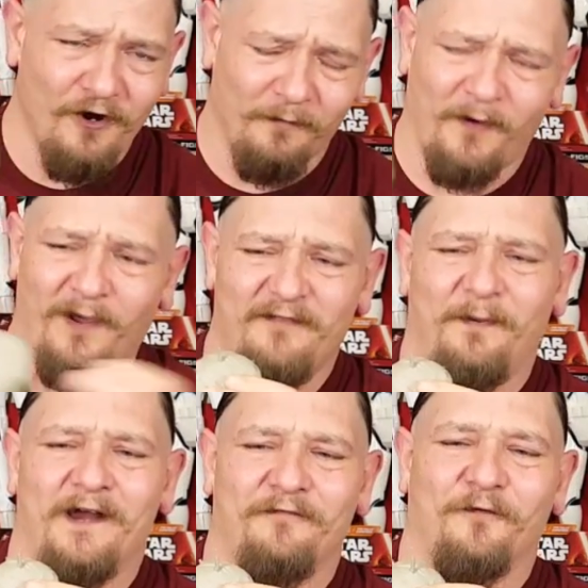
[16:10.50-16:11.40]
or my wife
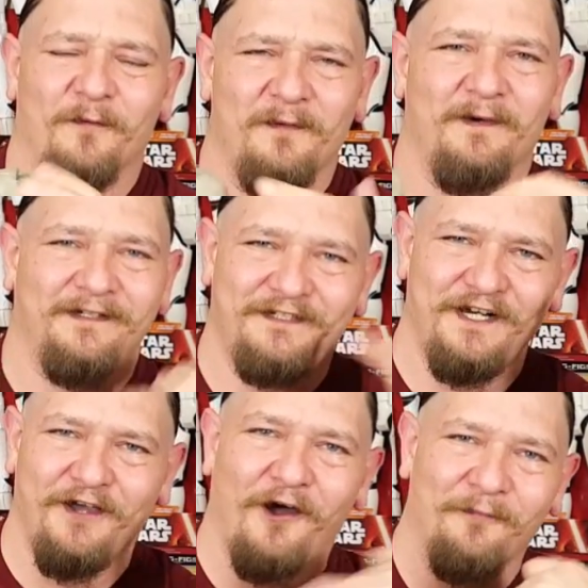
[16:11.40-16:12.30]
bought it for me, but
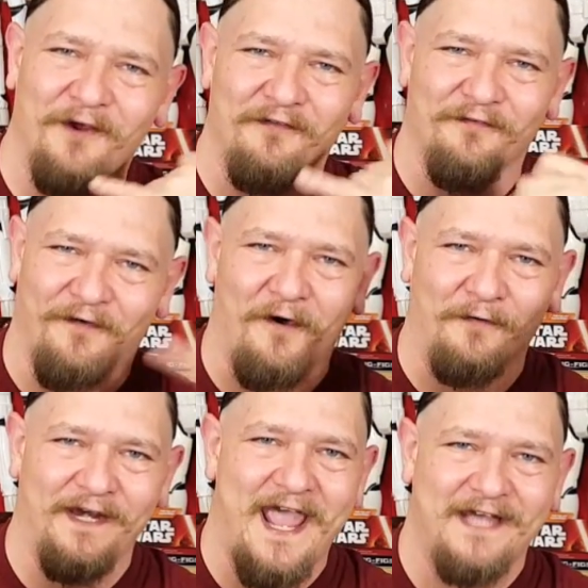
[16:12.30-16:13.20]
she called me over the
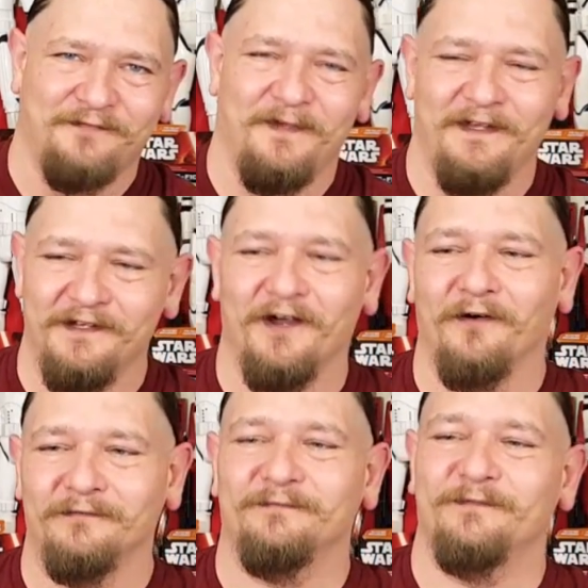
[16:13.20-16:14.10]
phone and asked me, you
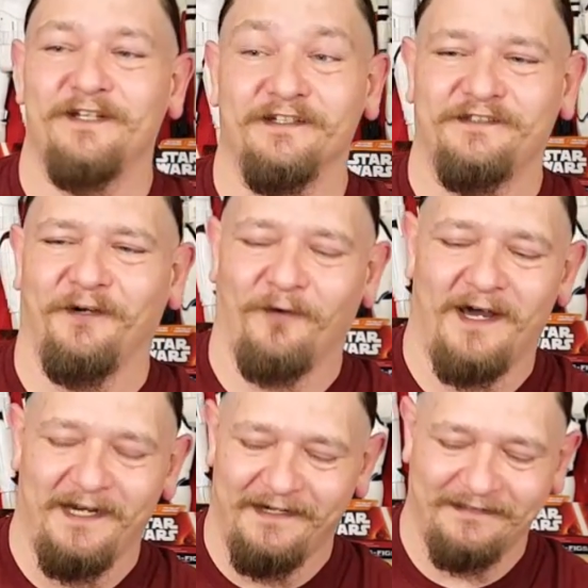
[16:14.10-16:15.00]
know, do you still
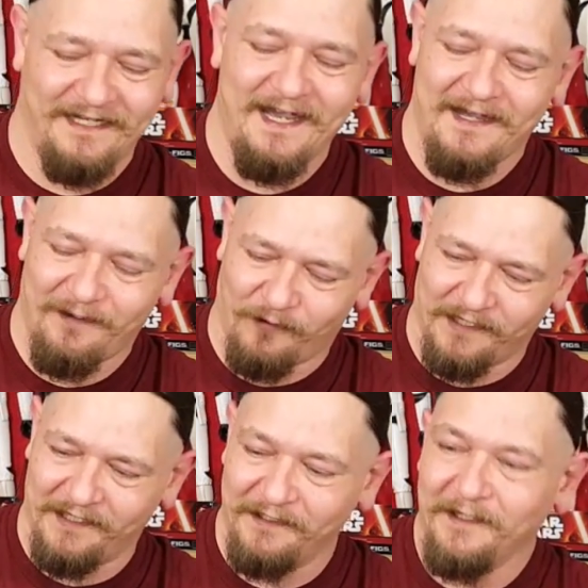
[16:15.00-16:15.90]
want it? Like, yeah, I
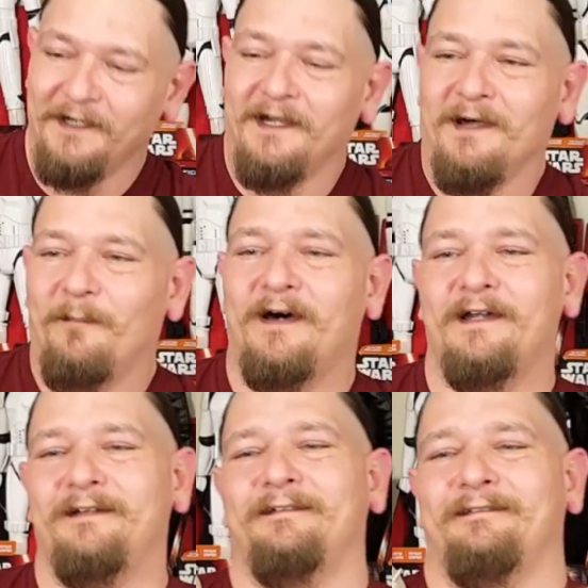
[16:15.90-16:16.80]
want it,
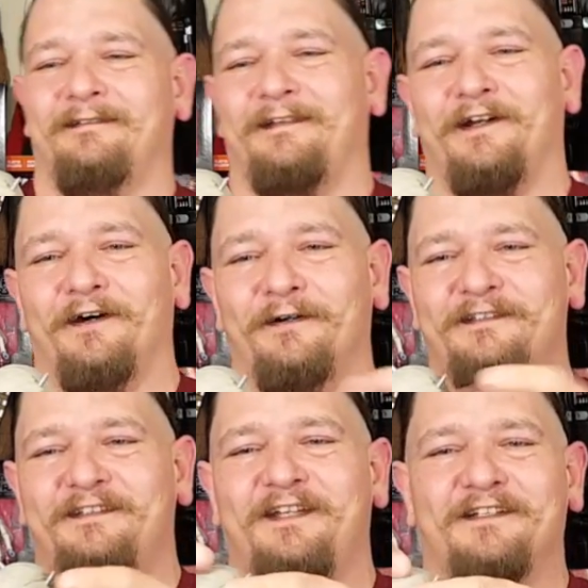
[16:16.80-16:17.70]
but you know,
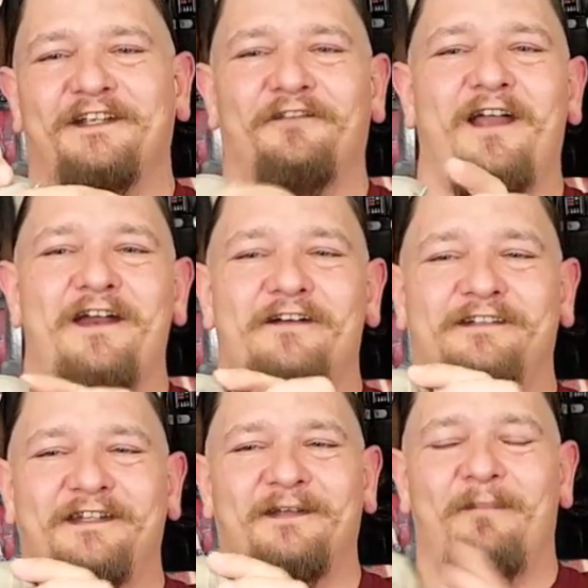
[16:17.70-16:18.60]
it's a Tusken Raider,
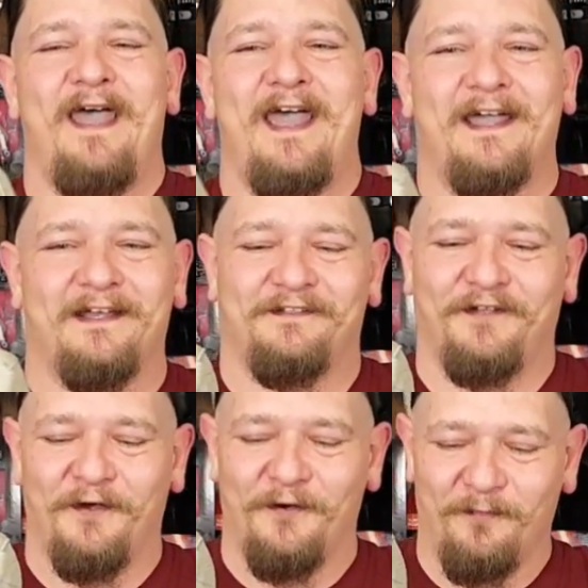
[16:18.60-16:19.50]
it's in the back,
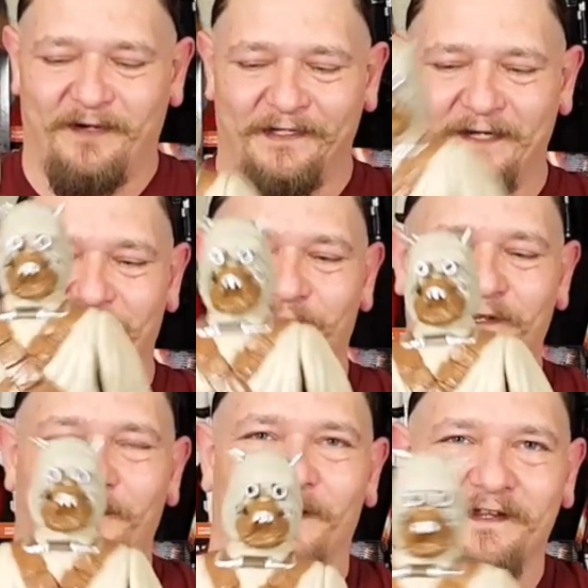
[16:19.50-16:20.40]
so, but I
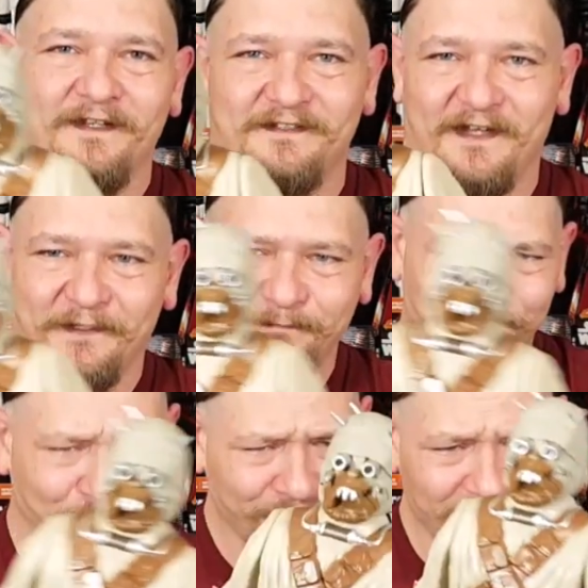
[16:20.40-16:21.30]
really wanted this thing.
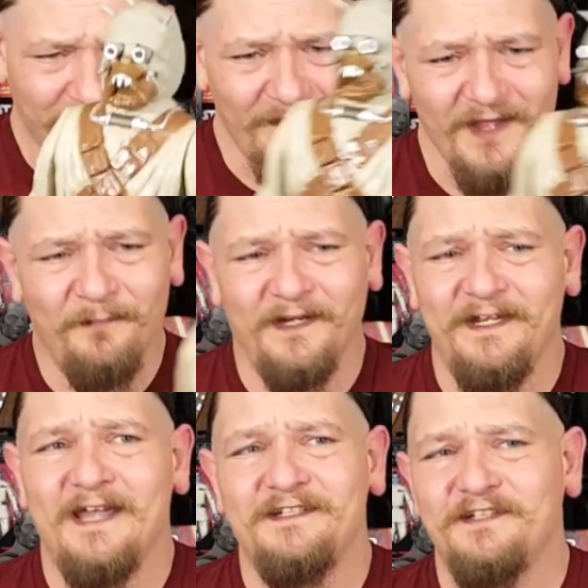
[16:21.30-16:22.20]
But
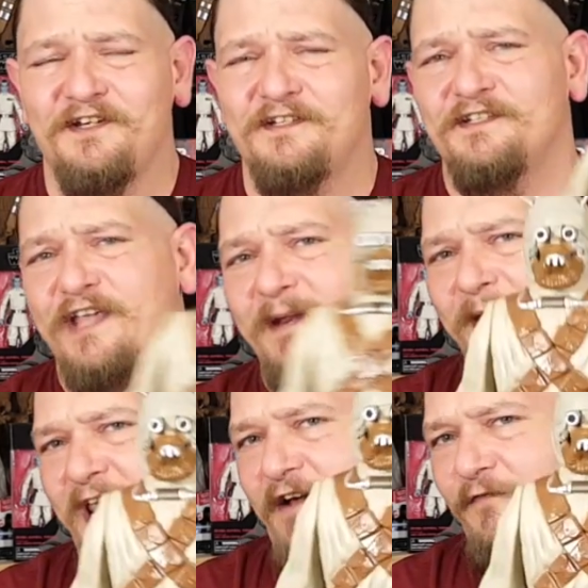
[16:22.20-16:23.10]
yeah, you just got to
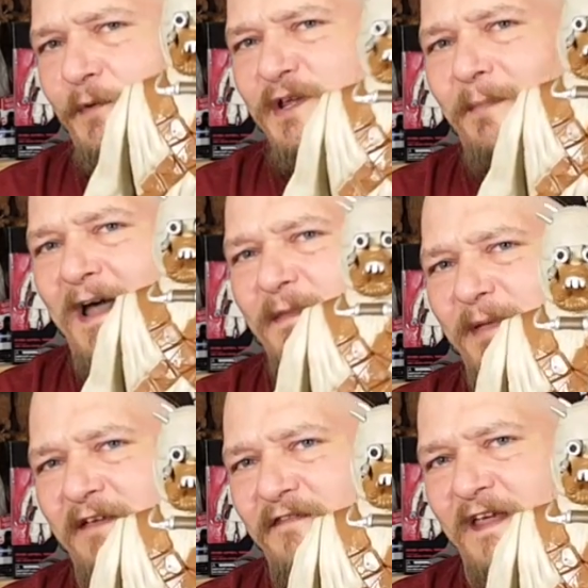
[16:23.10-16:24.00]
be careful when you buy the
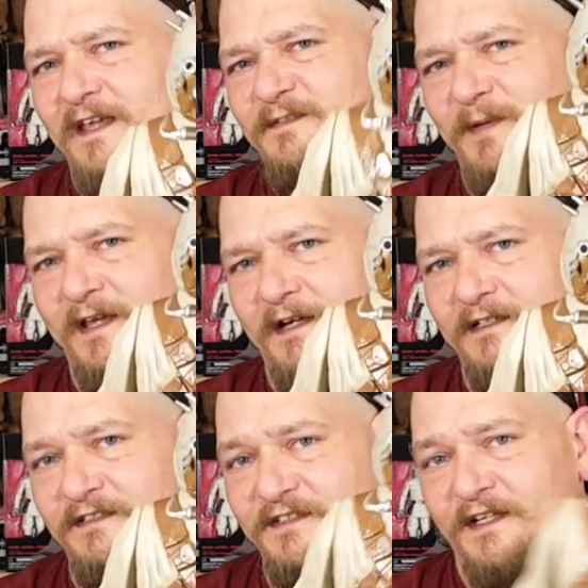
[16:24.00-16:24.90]
big figs,
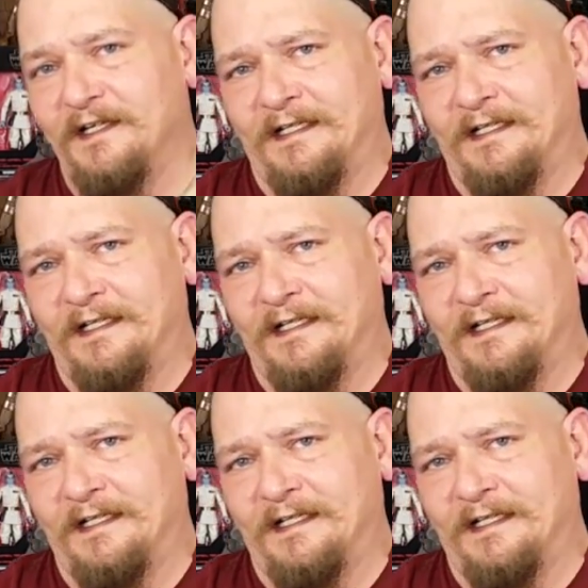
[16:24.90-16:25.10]
because